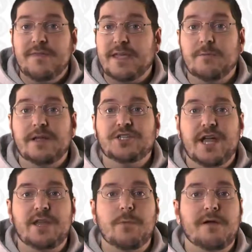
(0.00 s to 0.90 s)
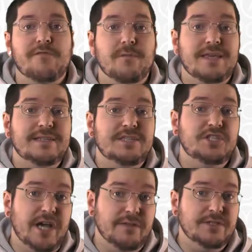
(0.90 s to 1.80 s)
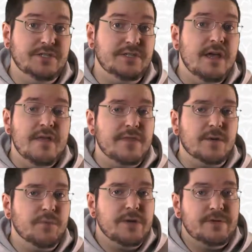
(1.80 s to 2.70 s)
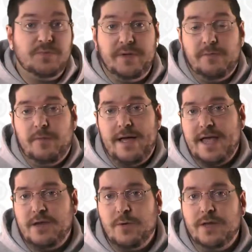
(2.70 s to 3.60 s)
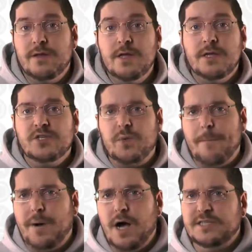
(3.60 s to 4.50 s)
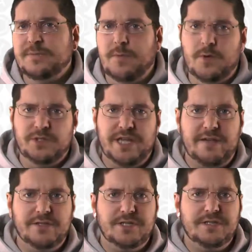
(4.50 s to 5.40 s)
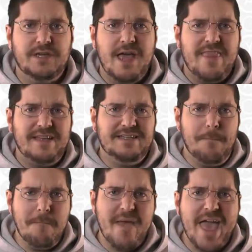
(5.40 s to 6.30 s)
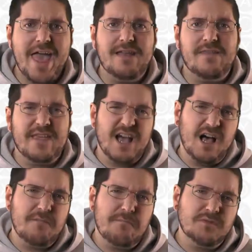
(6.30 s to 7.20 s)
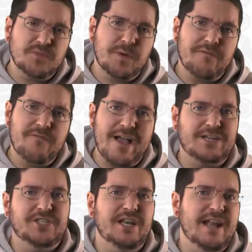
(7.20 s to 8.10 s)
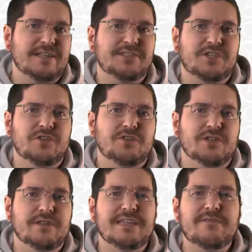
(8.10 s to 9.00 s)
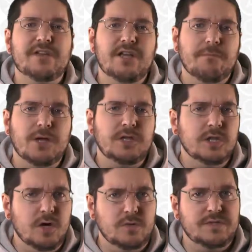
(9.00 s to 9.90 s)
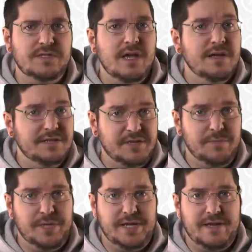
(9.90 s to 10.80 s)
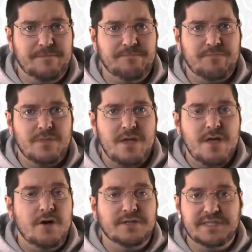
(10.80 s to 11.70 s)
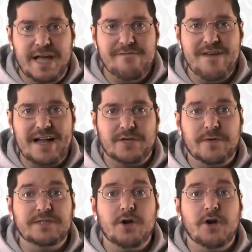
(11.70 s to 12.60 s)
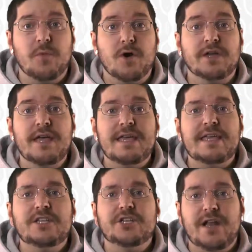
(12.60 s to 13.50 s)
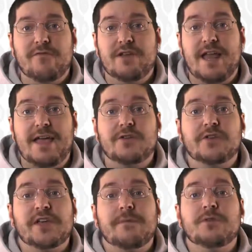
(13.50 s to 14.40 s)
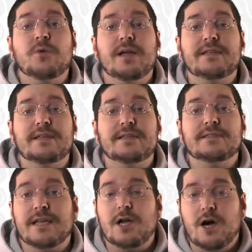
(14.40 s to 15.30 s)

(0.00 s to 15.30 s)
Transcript: They can range anywhere from easy challenges that are pretty much beatable by anyone to impossible mode challenges that demand the utmost perfection and execution to even come close to completing. Our design factory is hard at work each and every day cooking up new ideas and